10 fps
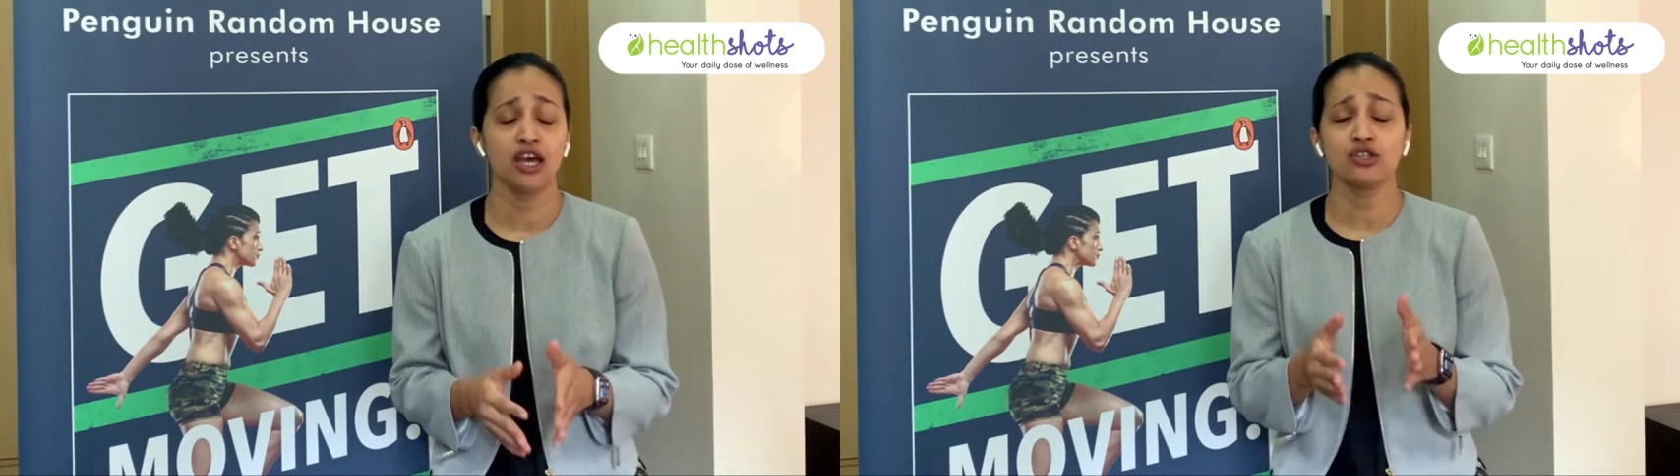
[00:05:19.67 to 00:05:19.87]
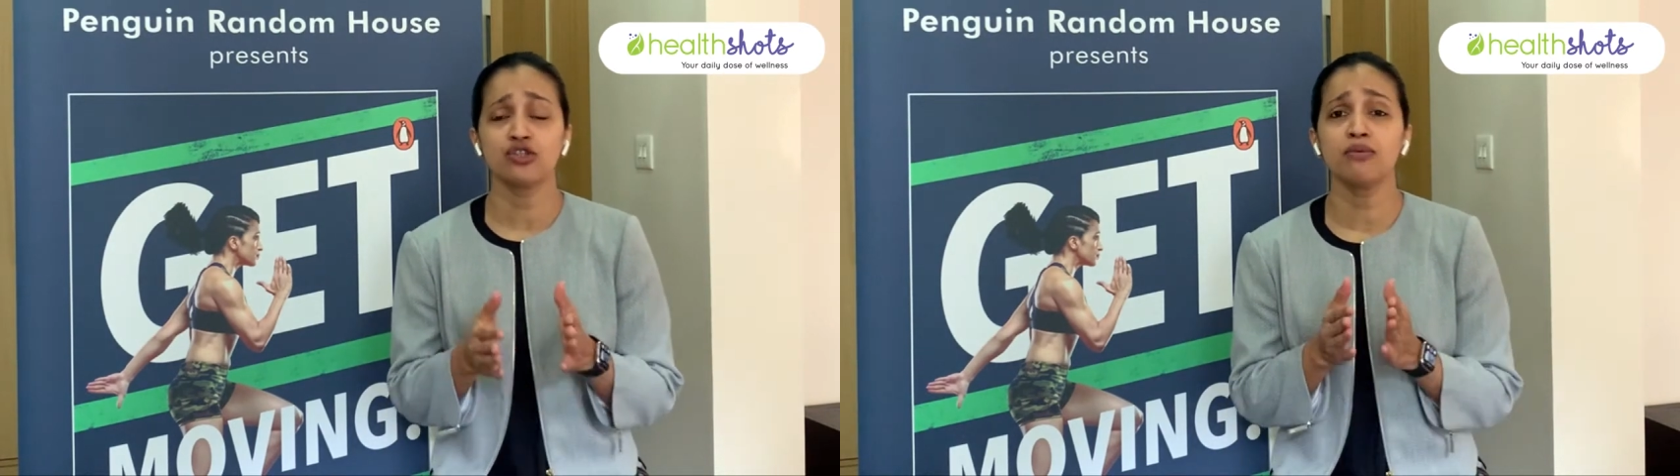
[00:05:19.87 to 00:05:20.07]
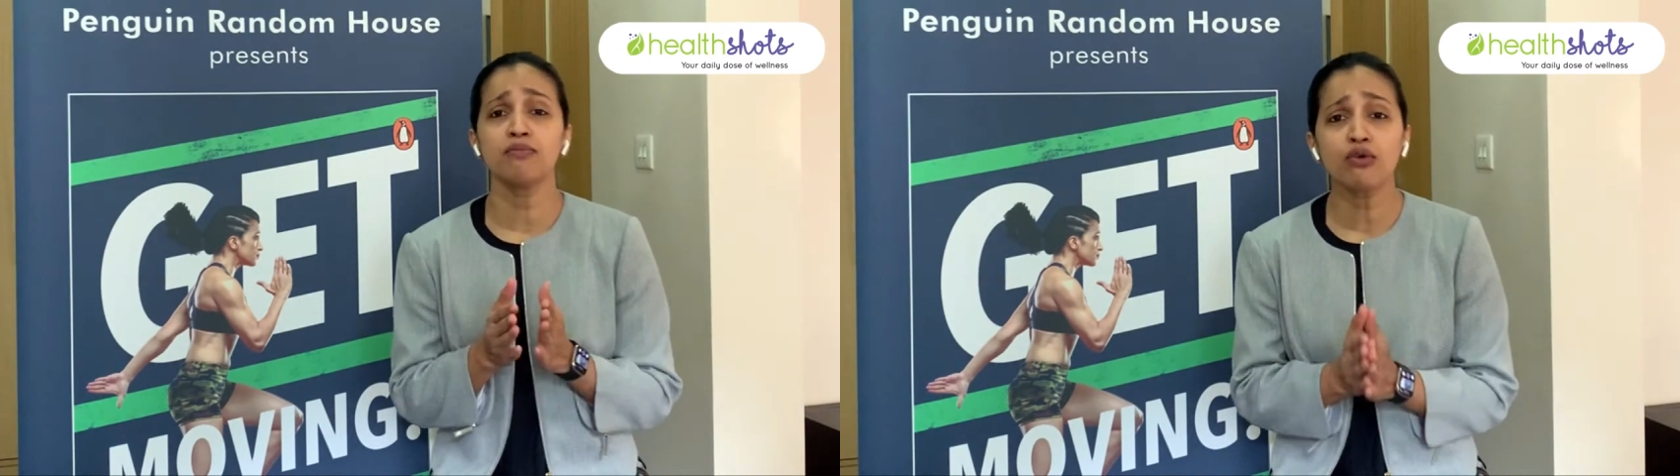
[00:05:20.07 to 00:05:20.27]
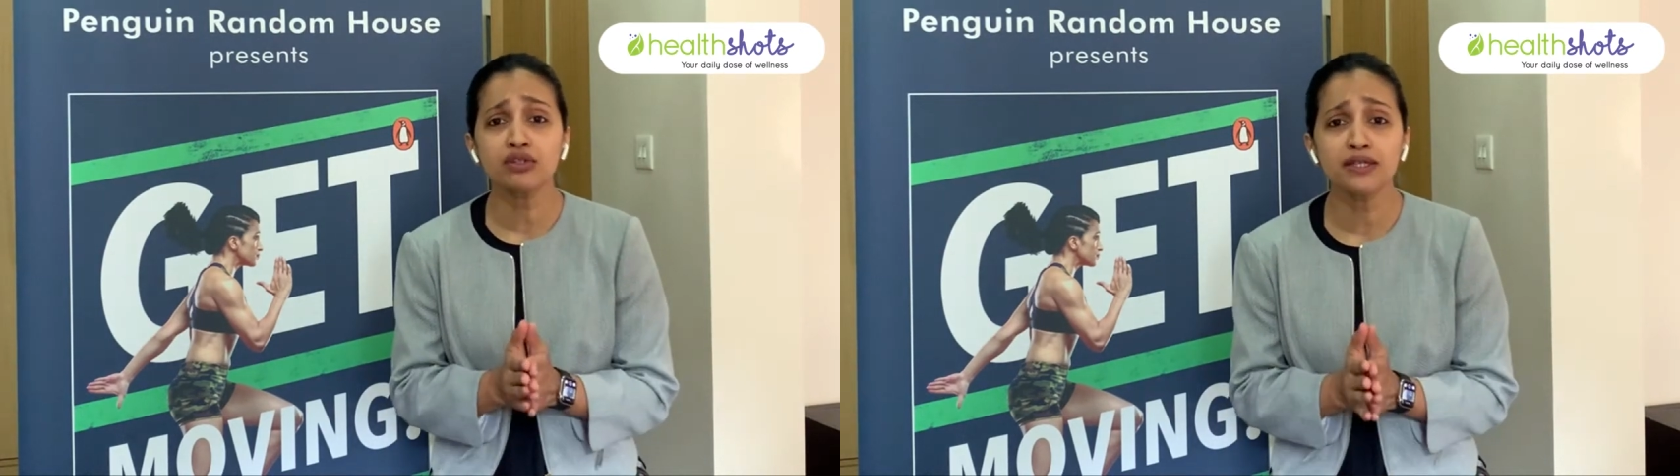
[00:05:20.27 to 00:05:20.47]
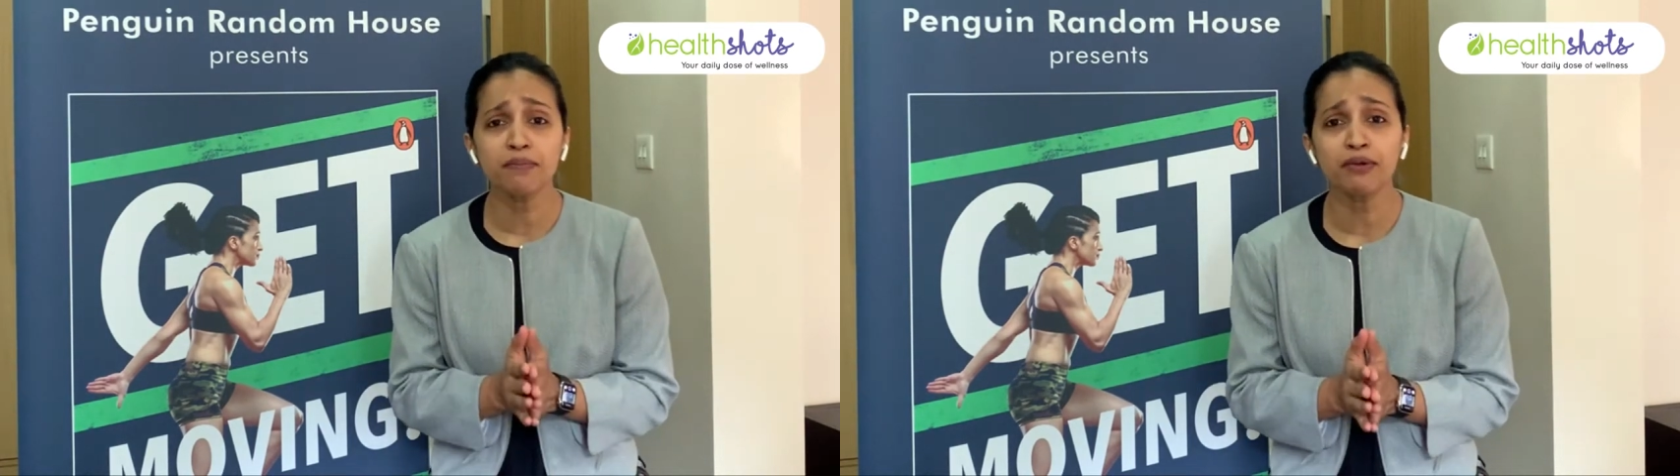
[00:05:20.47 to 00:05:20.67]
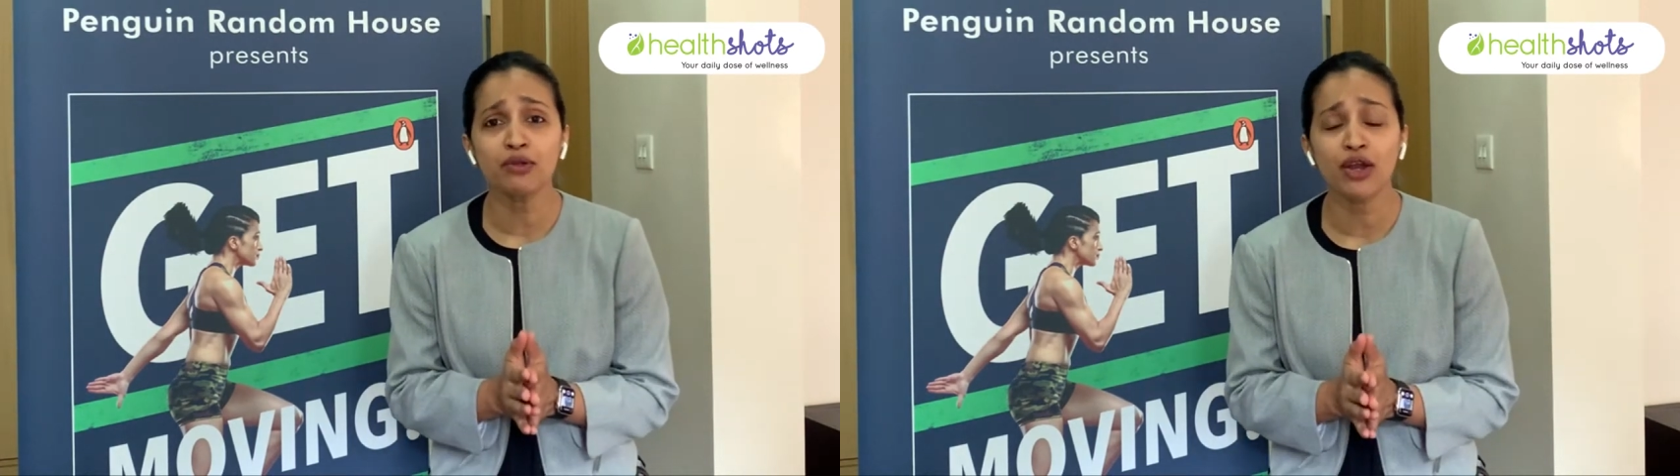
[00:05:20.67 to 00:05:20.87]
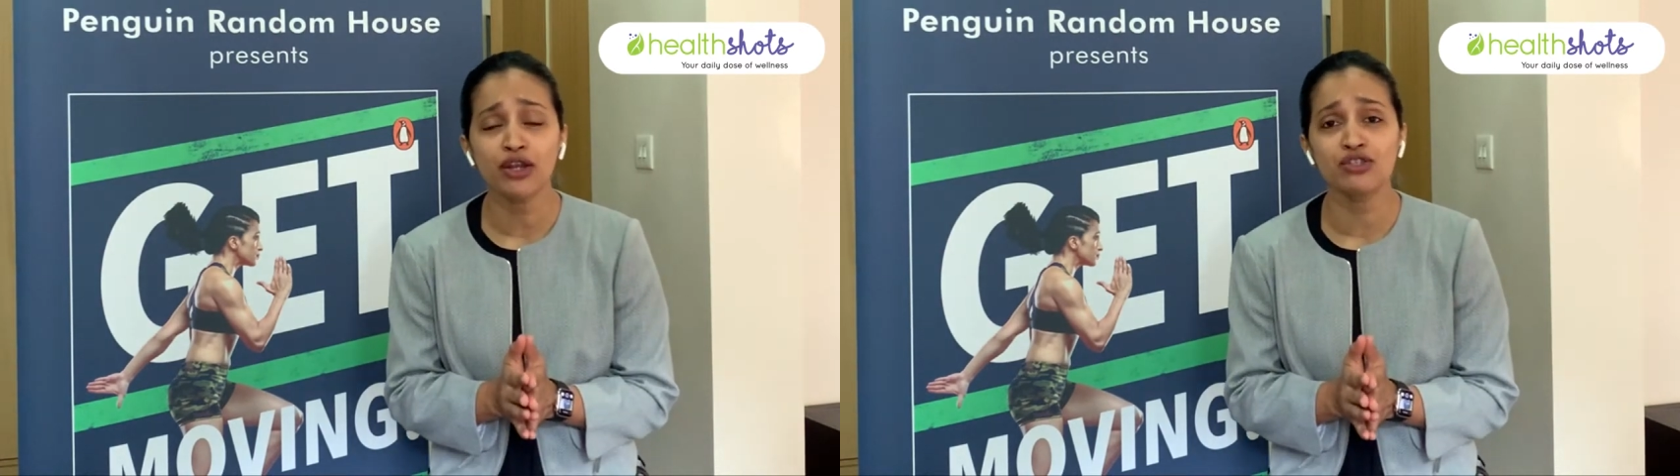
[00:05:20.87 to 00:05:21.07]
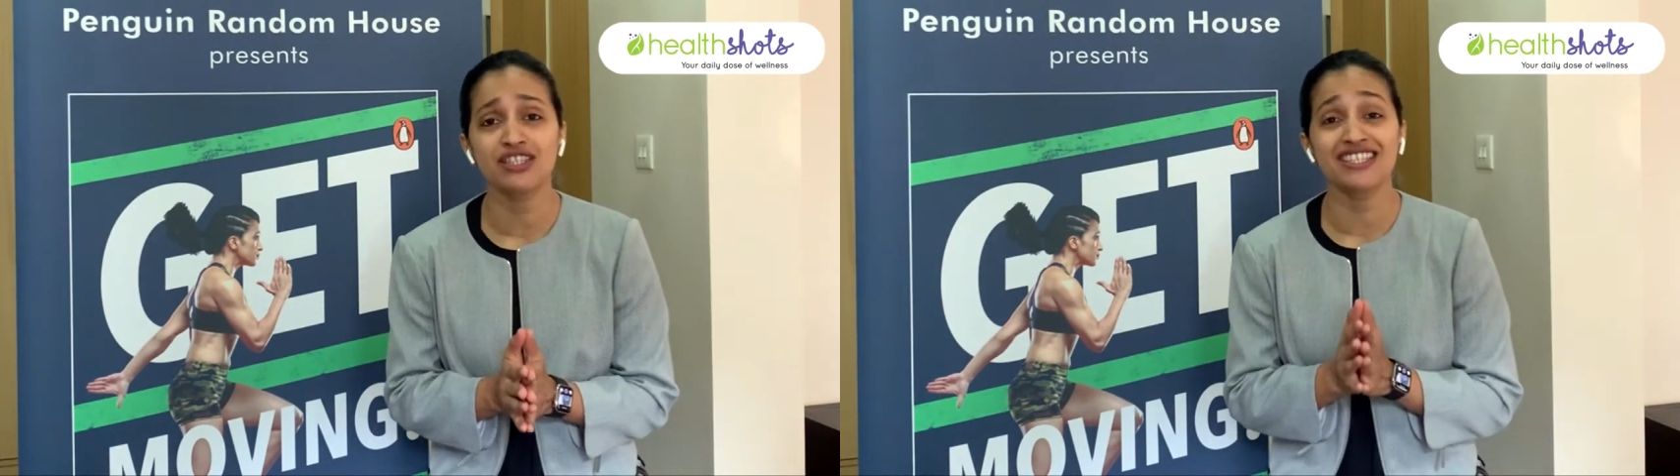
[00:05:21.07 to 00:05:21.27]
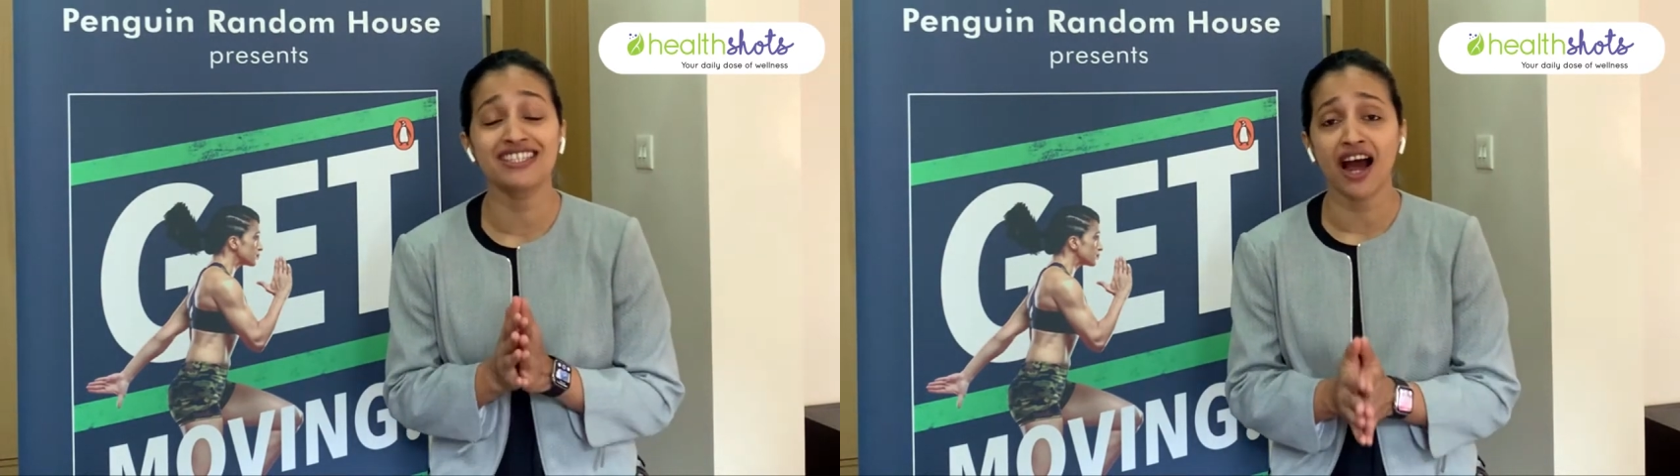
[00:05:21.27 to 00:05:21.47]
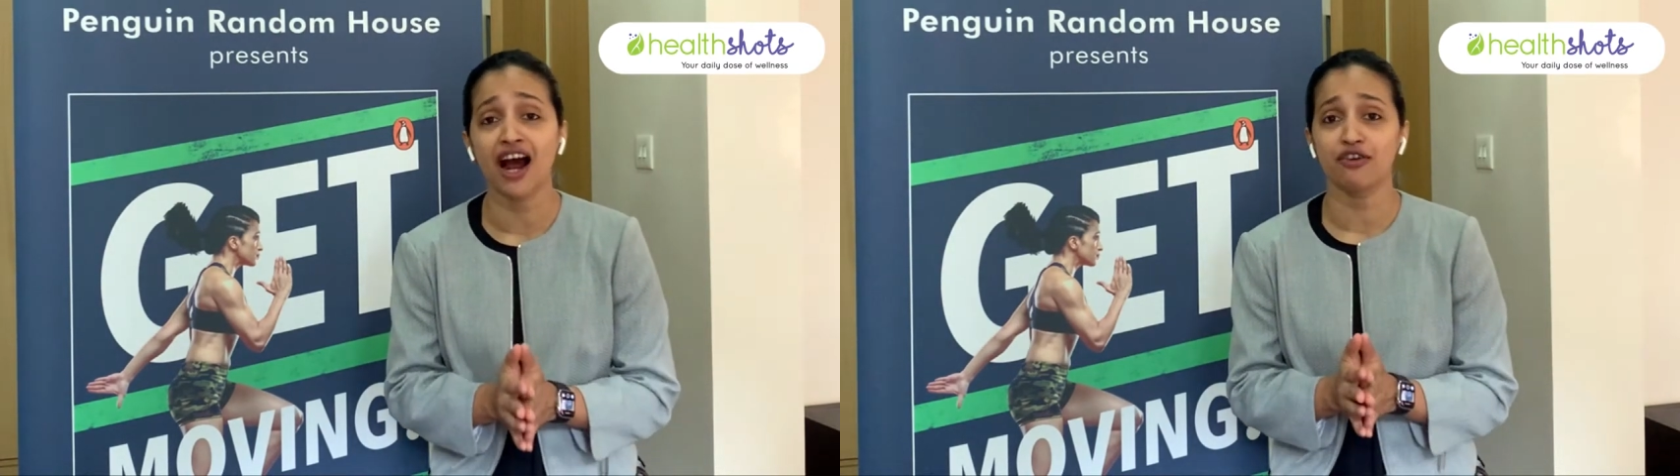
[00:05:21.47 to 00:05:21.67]
So the most simple way to
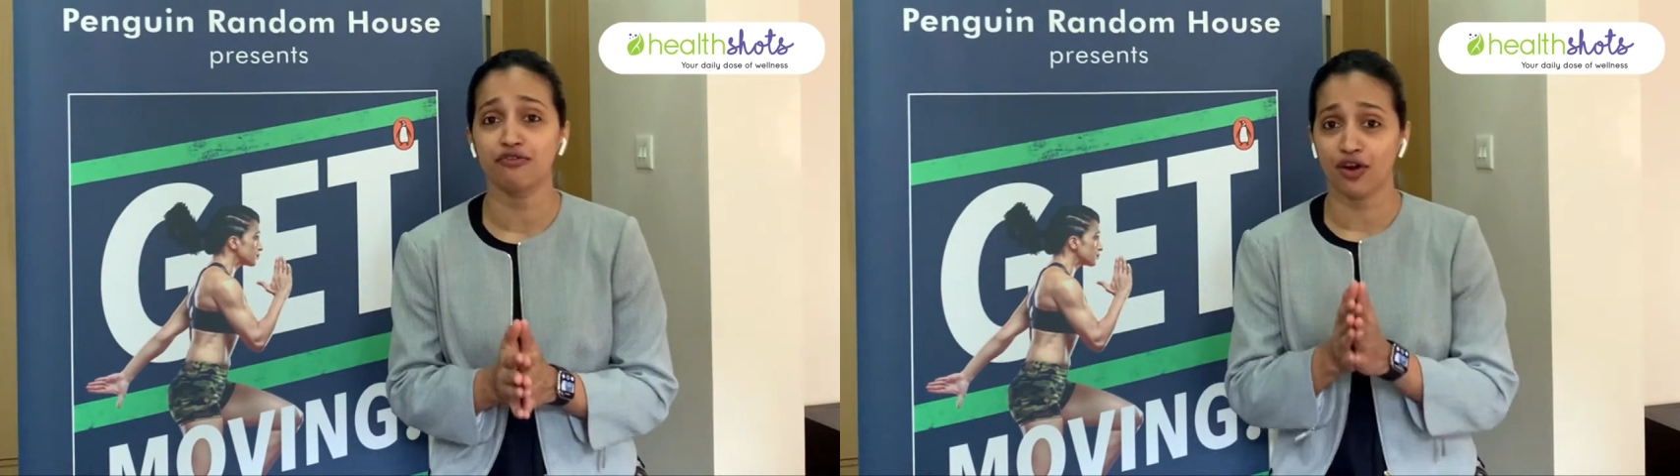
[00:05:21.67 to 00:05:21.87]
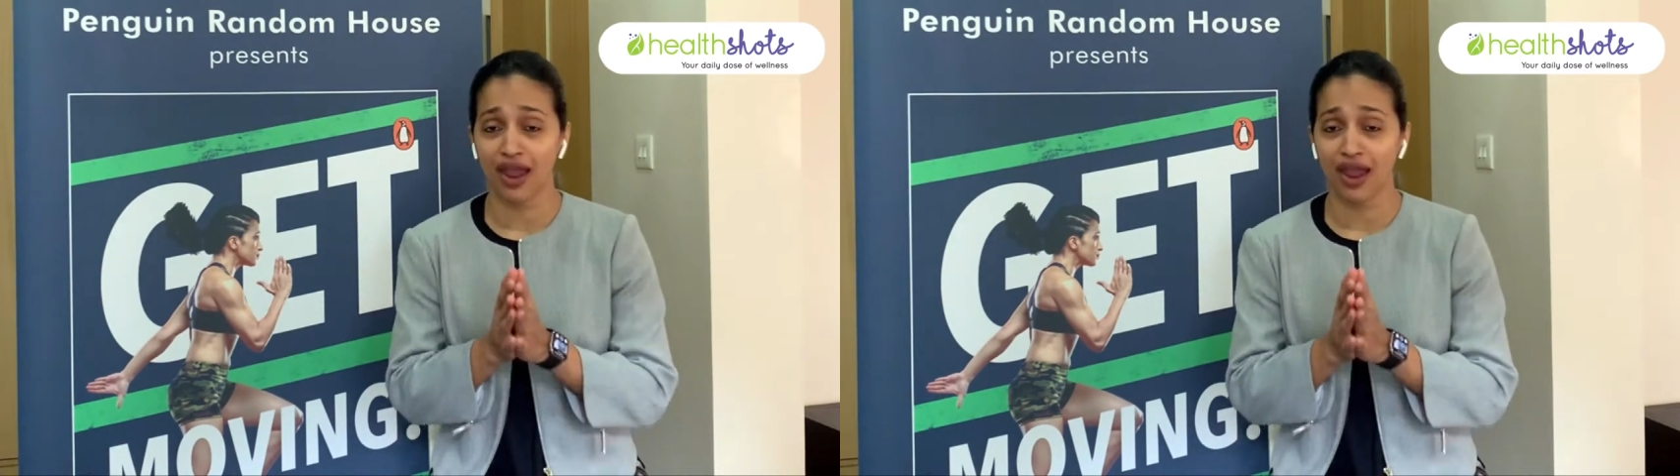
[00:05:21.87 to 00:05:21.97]
start for